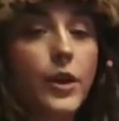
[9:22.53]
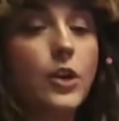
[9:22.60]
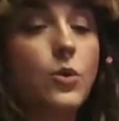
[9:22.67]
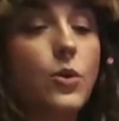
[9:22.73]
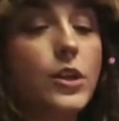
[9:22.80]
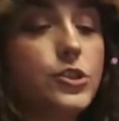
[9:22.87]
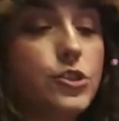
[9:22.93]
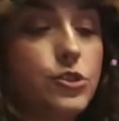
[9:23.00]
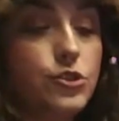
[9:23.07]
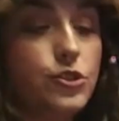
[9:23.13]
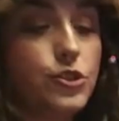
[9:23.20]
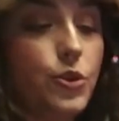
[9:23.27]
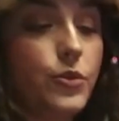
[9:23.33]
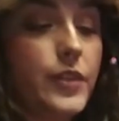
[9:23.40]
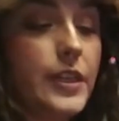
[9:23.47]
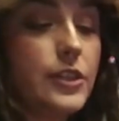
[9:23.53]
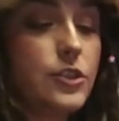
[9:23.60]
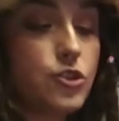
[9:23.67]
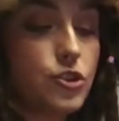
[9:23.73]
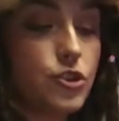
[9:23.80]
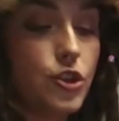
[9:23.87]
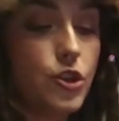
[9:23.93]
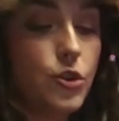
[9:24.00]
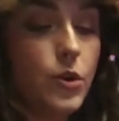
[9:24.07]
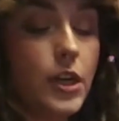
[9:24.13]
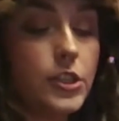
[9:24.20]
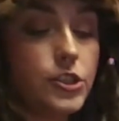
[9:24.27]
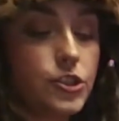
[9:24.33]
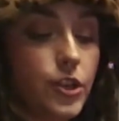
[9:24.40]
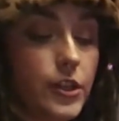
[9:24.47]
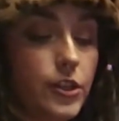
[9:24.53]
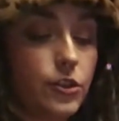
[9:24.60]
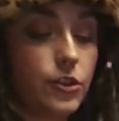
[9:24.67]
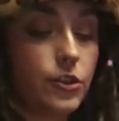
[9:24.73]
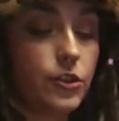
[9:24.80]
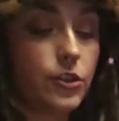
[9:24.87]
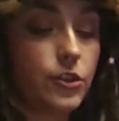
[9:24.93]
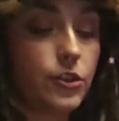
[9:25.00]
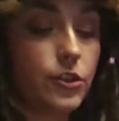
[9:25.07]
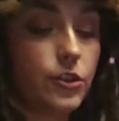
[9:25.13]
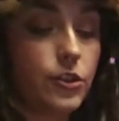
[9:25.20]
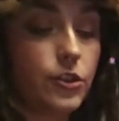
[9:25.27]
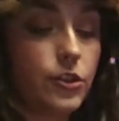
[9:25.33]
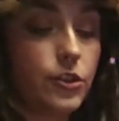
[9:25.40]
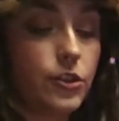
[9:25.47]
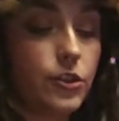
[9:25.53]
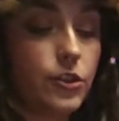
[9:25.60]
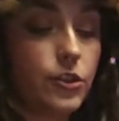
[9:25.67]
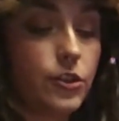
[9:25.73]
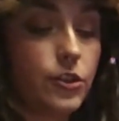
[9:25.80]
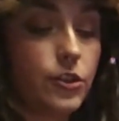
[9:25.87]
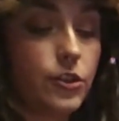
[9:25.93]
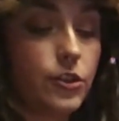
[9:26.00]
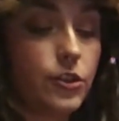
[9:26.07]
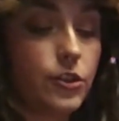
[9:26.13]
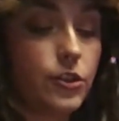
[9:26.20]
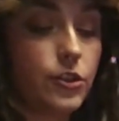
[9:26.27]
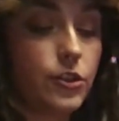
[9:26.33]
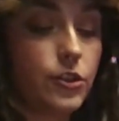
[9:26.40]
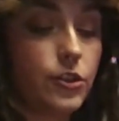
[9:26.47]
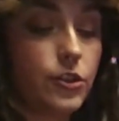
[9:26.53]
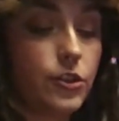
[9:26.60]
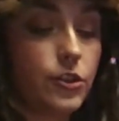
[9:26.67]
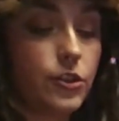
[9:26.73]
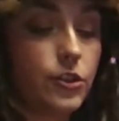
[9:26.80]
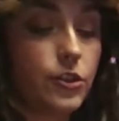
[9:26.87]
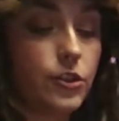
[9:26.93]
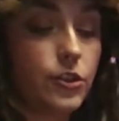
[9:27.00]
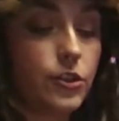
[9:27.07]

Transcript: we're going to do the 200 grit HydroDiamond